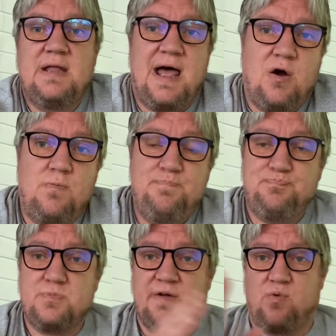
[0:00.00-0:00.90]
Now,
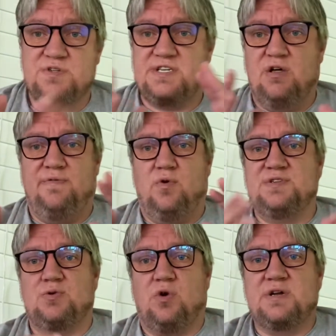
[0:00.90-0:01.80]
if we're skillful
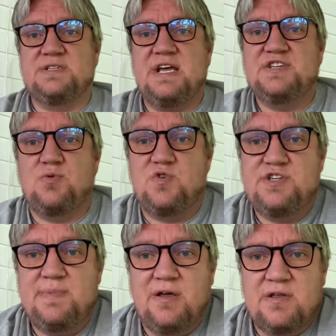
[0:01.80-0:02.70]
as an organization, we
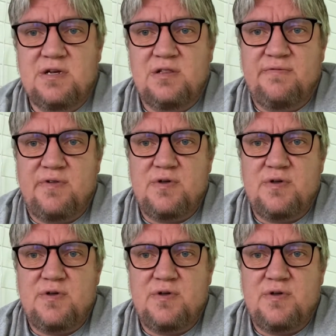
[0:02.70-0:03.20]
should be able to deliver